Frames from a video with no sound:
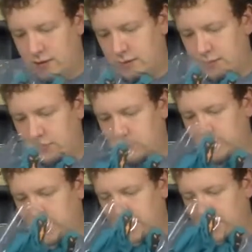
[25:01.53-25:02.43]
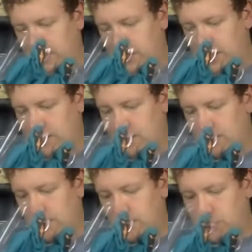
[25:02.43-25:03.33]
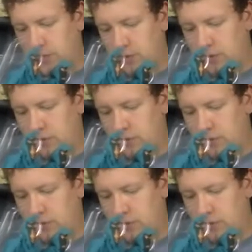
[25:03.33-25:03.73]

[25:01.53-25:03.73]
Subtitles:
Do I like these better